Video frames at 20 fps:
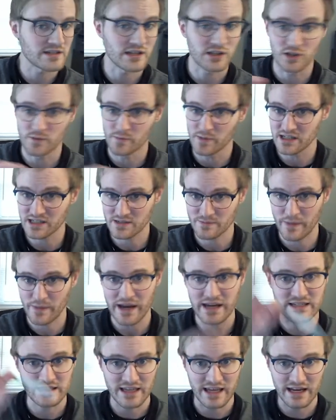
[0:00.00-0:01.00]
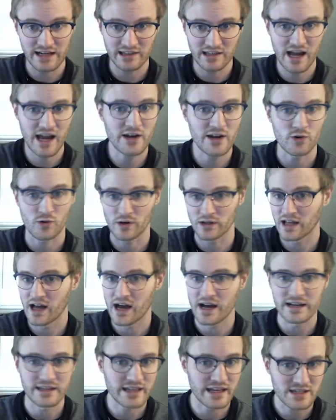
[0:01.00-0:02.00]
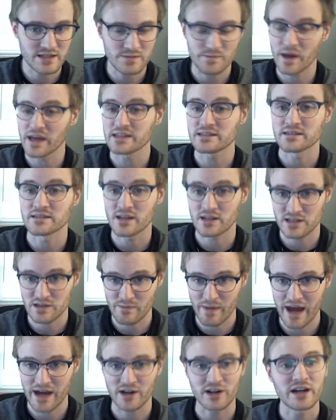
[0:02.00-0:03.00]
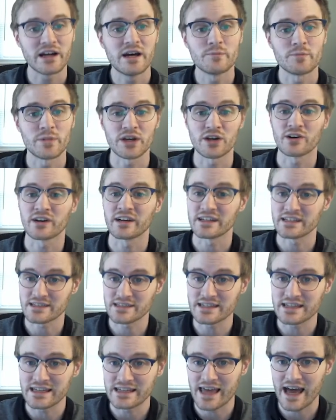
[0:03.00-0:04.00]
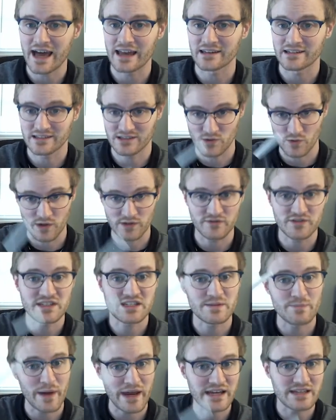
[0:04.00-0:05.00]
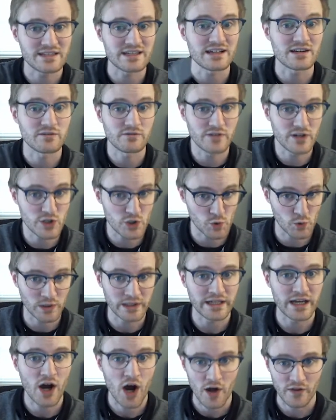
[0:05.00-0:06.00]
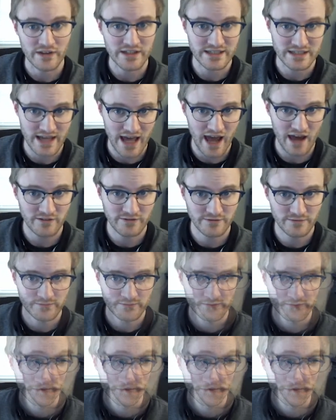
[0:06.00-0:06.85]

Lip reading: It could be a space and then a line, or a line and then a space. It doesn't matter, but you're going to see that sort of spacing visually on the staff.